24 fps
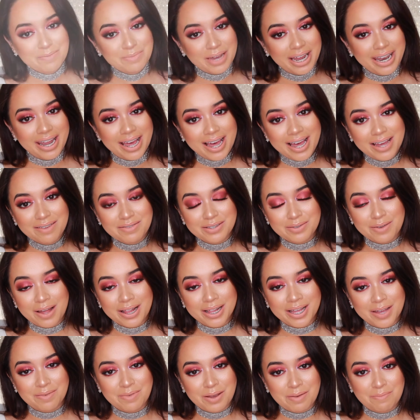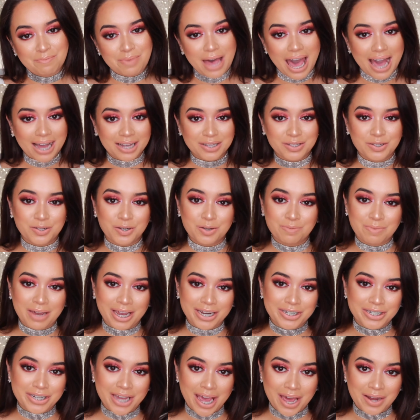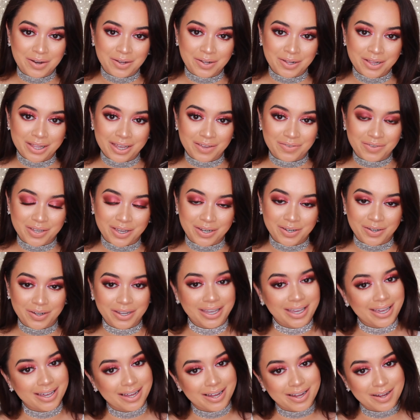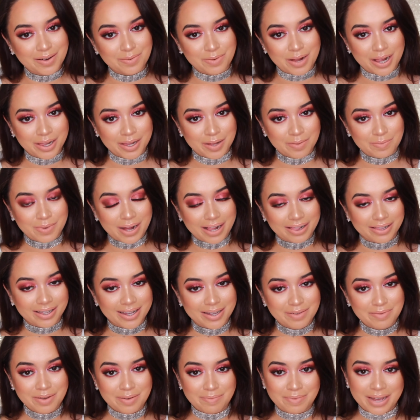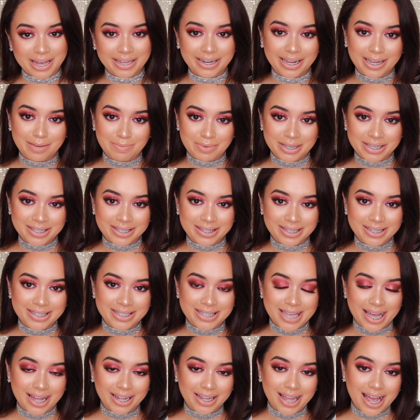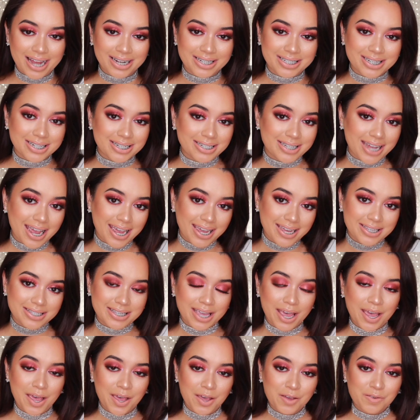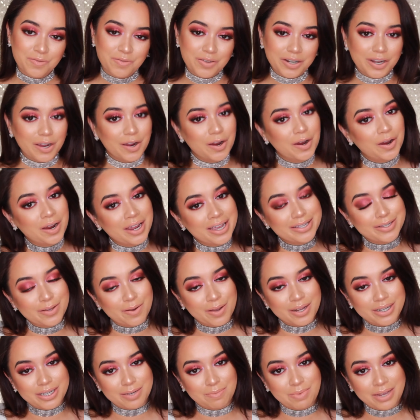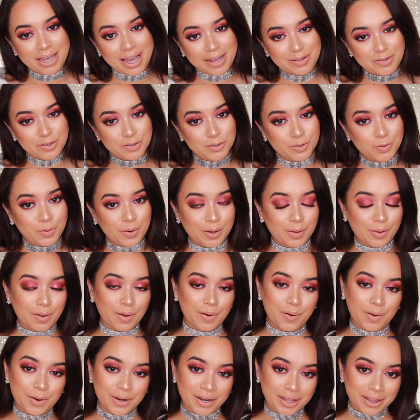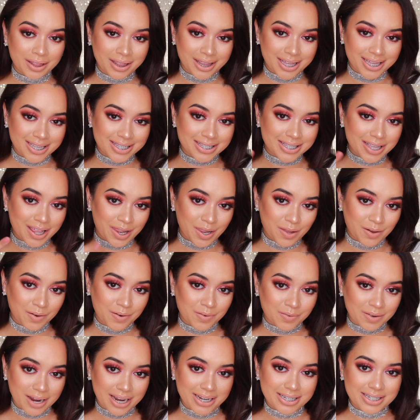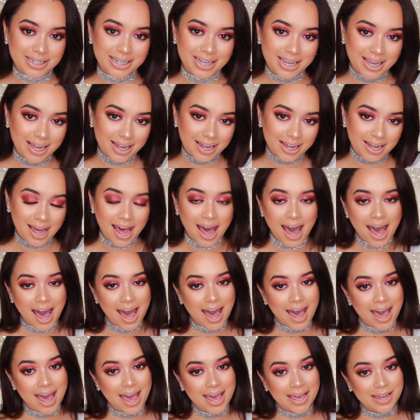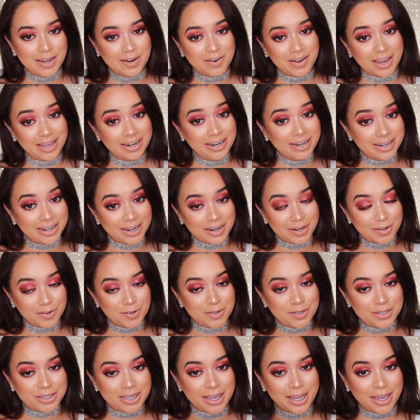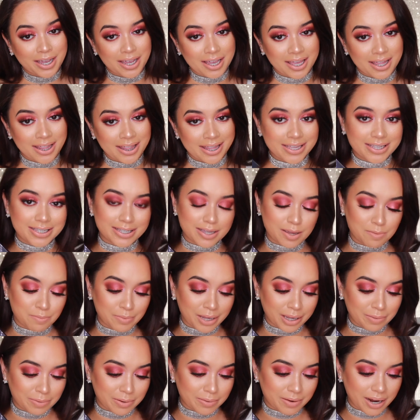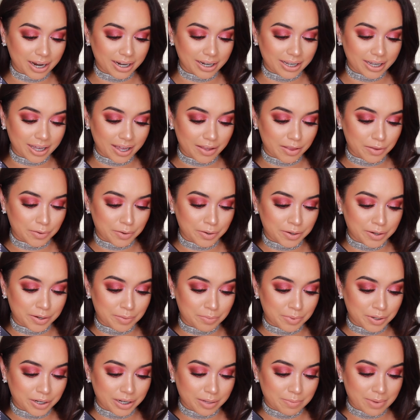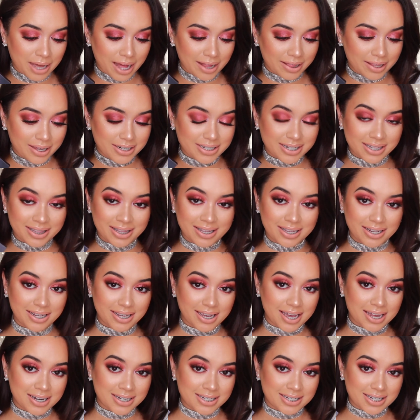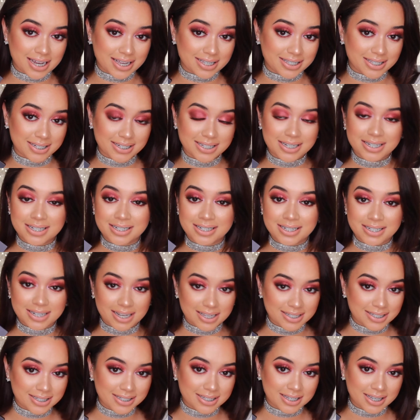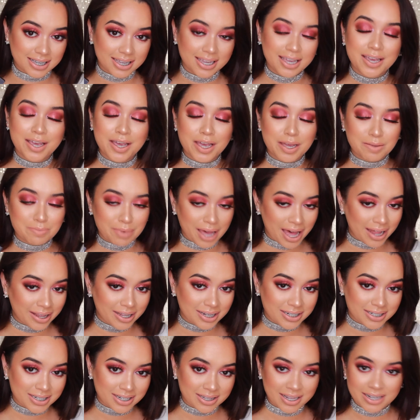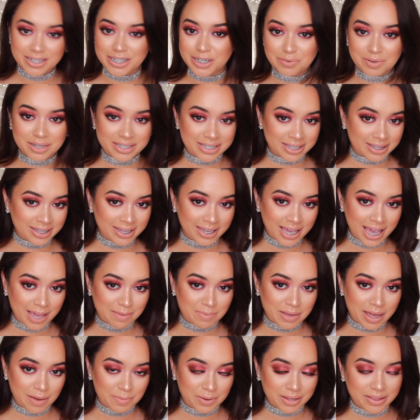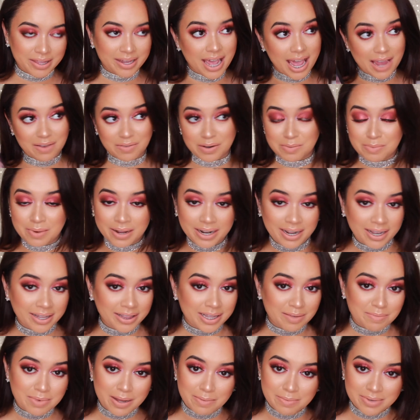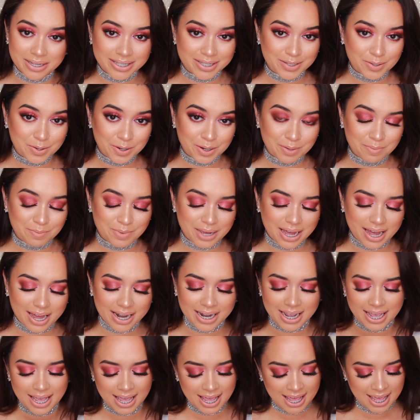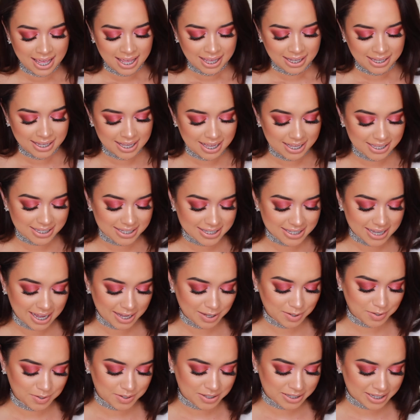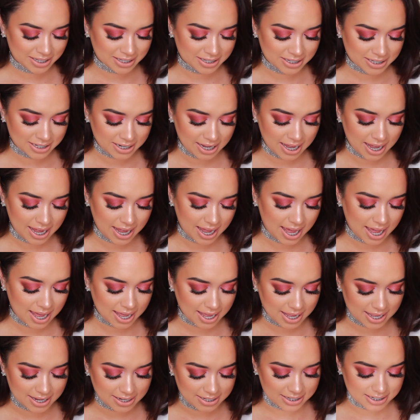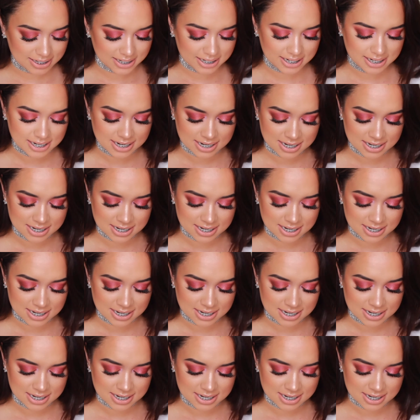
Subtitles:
up, my loves? Welcome back to my channel. If you're new here, welcome, welcome. My name is Leizel, and today's video is going to be a tutorial on this look right here. I created it using this baby right here, the HudaBeauty palette, the Desert Dusk palette that she recently came out with that everybody and their mama is talking about. Yes, I used this today, and